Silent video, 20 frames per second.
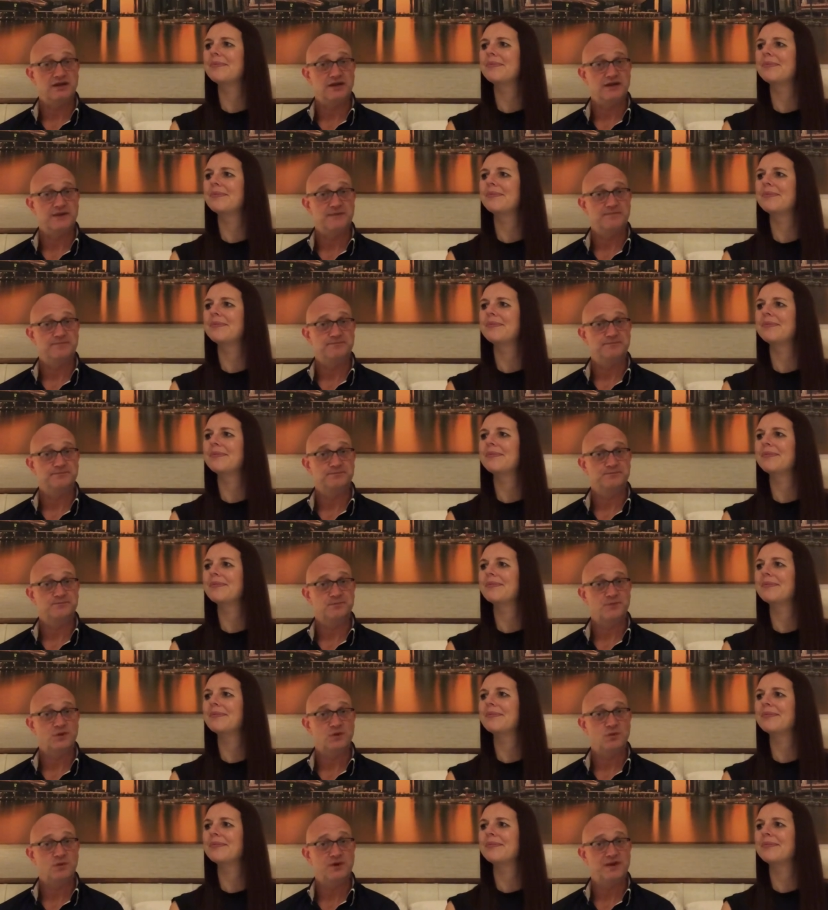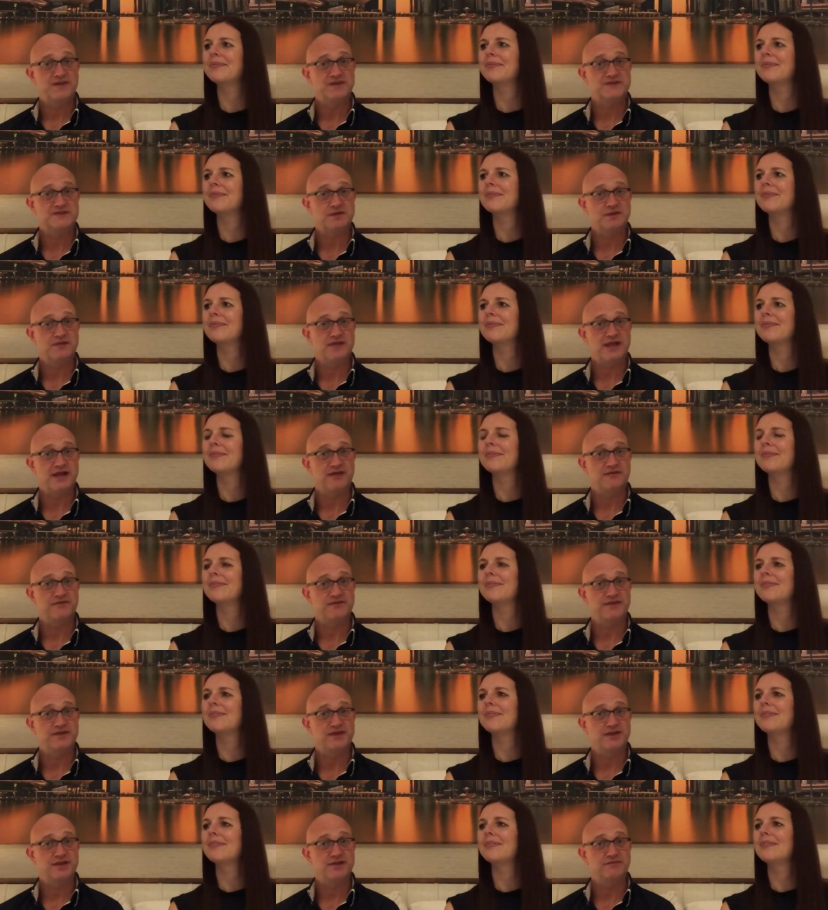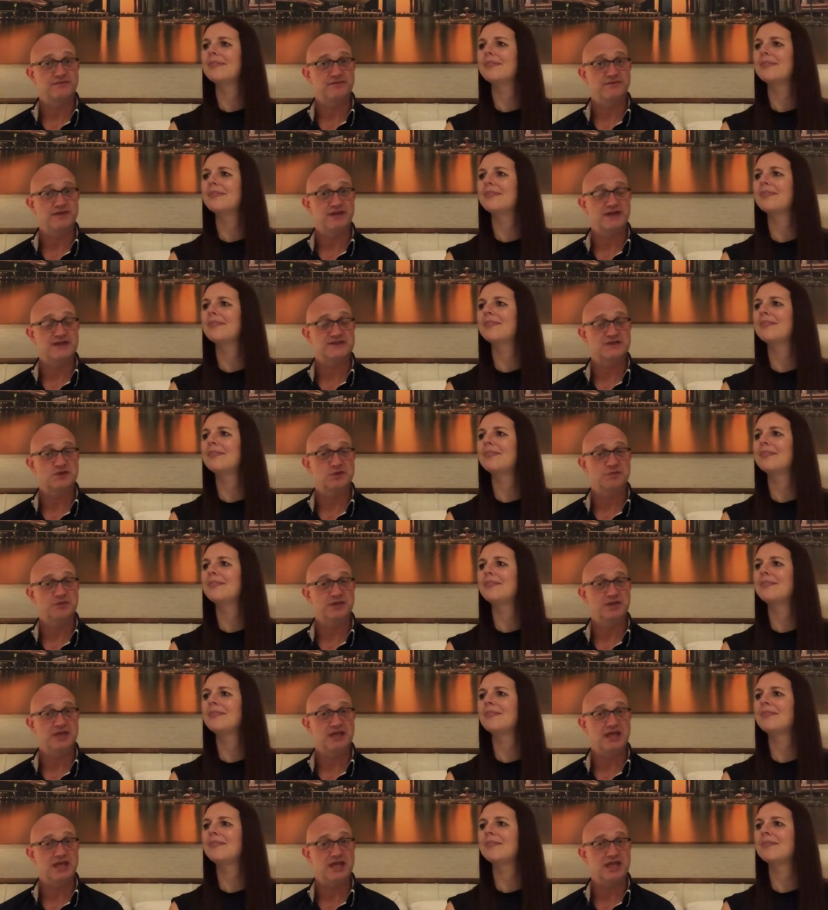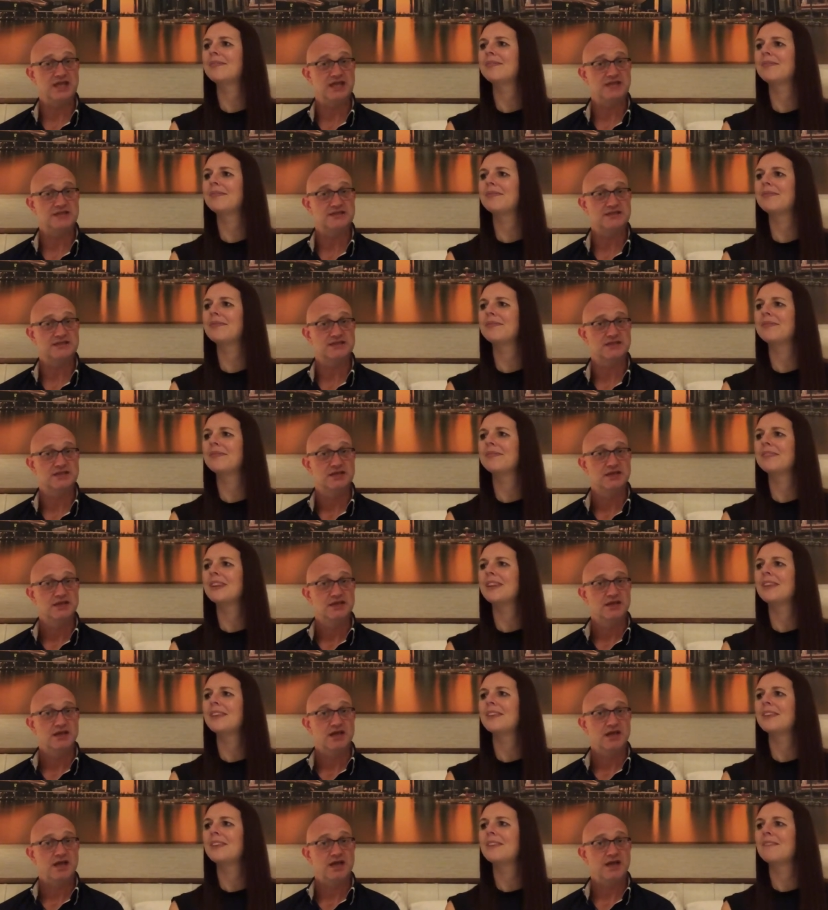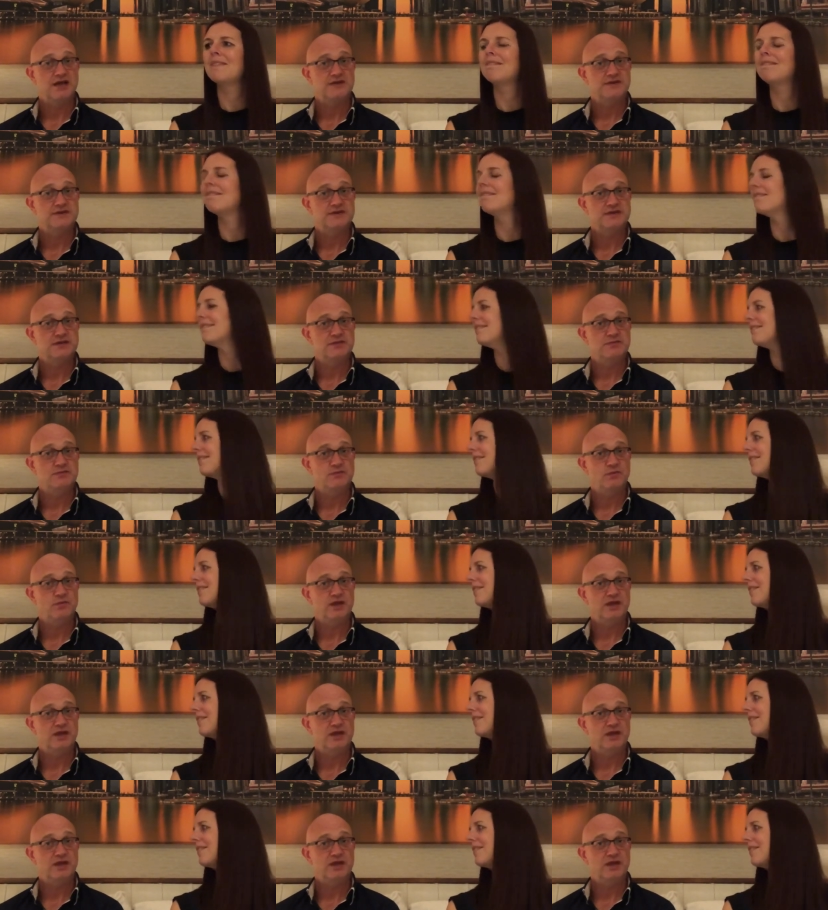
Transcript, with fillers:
Speaker 1: um, with us on that for the, the last couple of years. And um, we